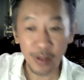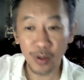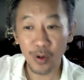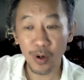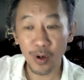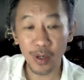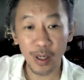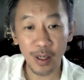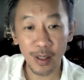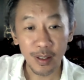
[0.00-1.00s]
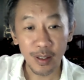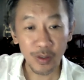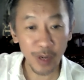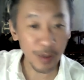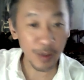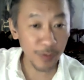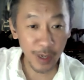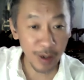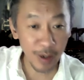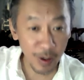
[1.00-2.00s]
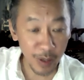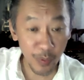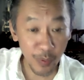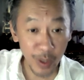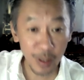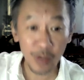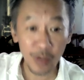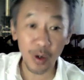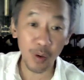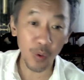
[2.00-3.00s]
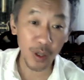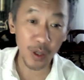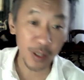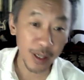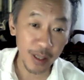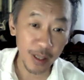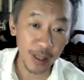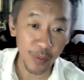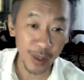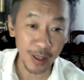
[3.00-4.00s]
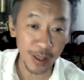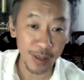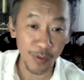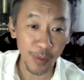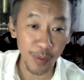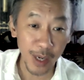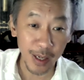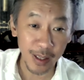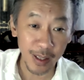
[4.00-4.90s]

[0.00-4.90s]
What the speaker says: You're no longer trying to figure out the impression. You are watching the impression from light.